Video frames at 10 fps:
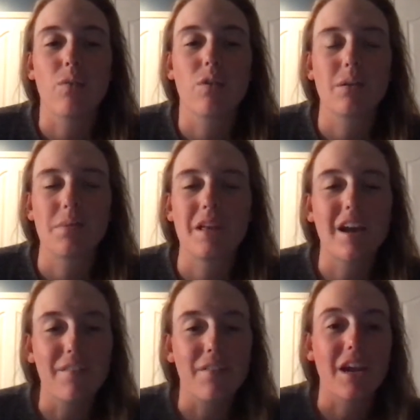we're going to be
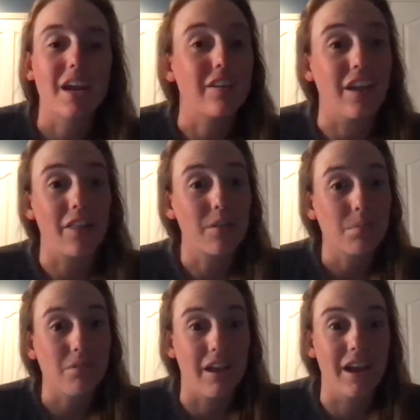covering another
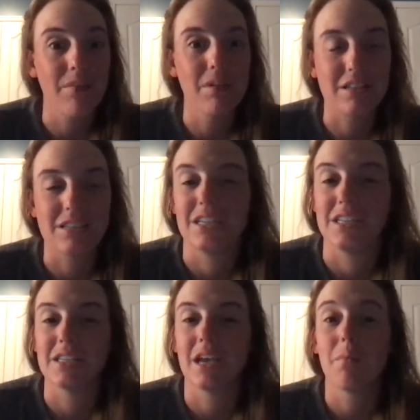play because it
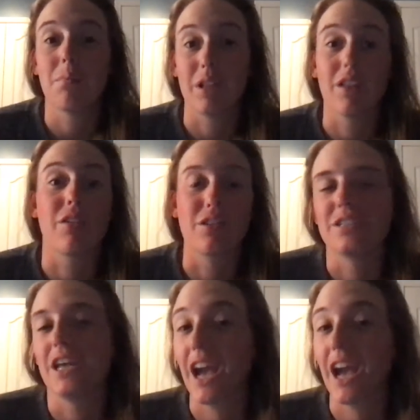is Play Thursday,